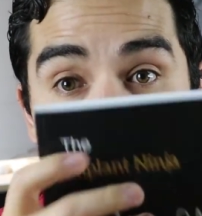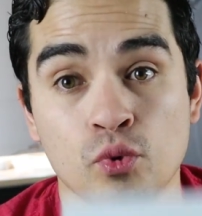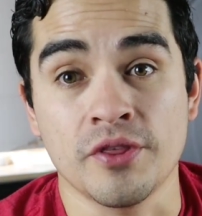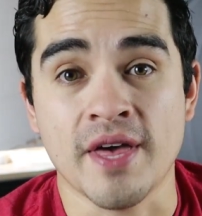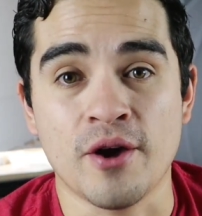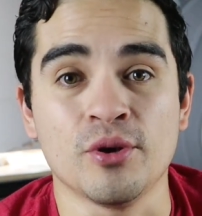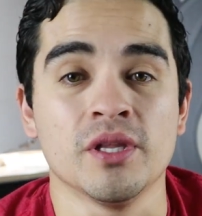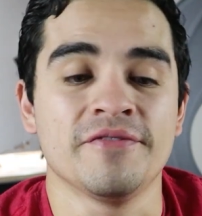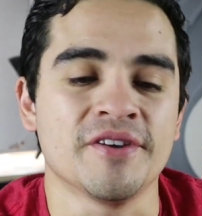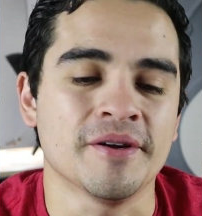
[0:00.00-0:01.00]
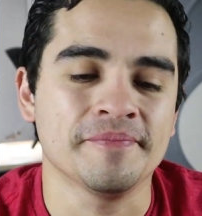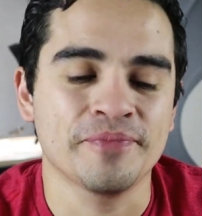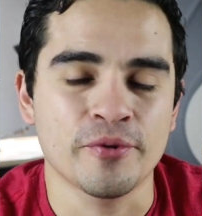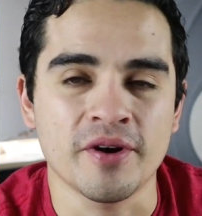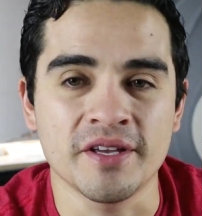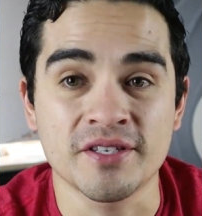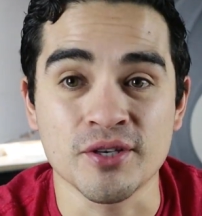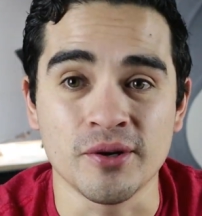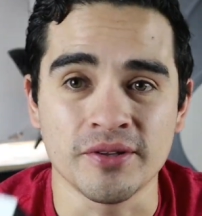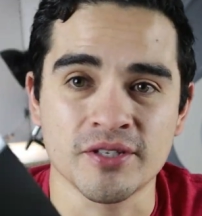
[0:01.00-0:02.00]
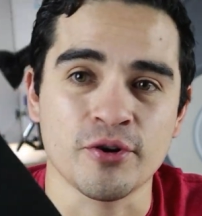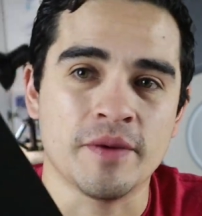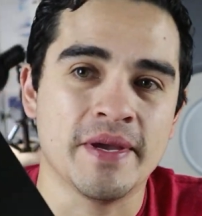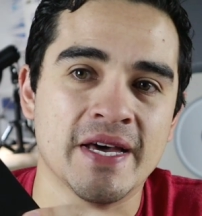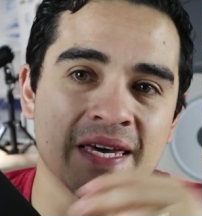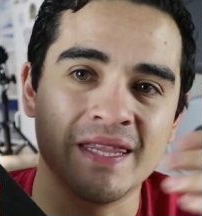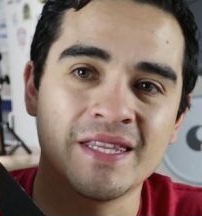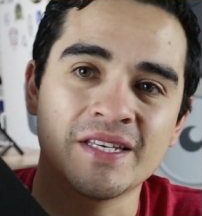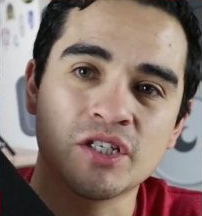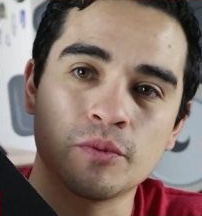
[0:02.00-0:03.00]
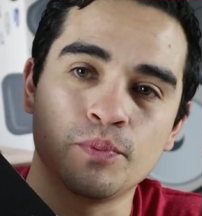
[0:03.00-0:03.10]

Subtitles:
without Olivia, right? So the story behind this